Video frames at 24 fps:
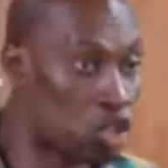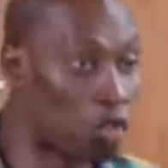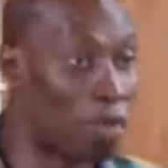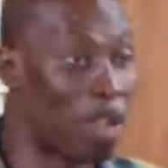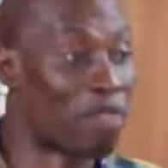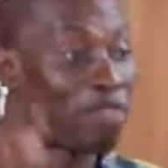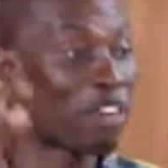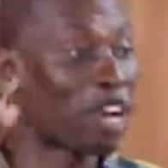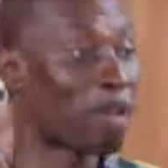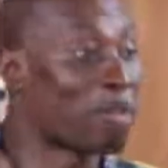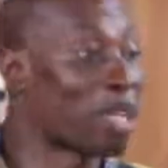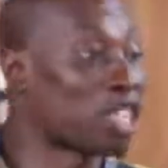Some
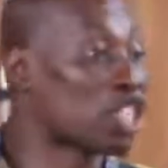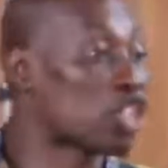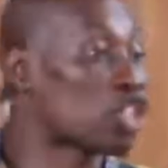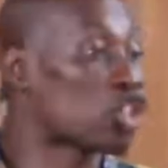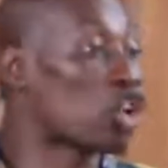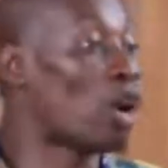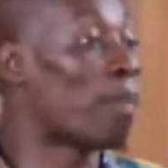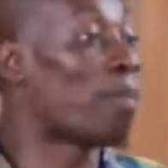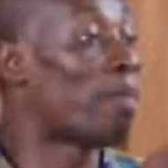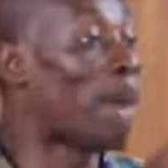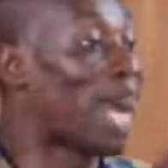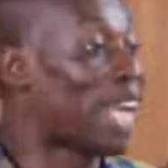environment is
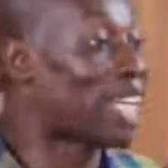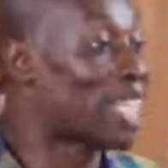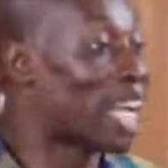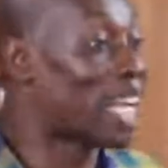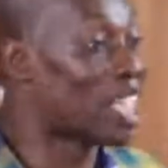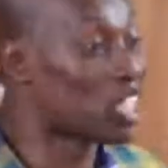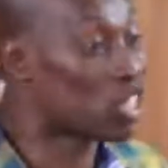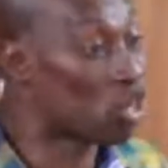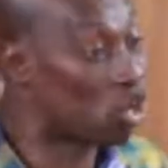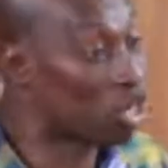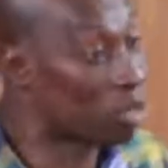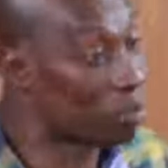your mind that
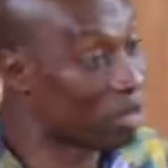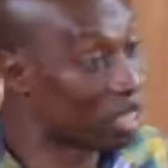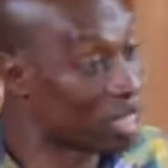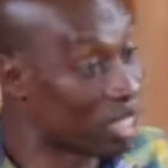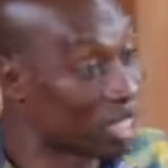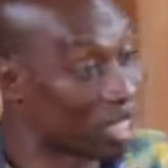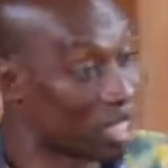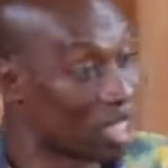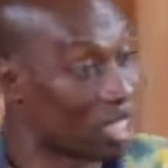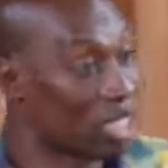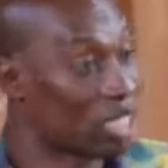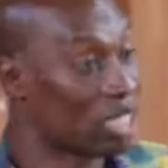is your
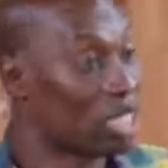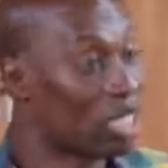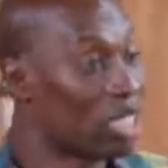limitation.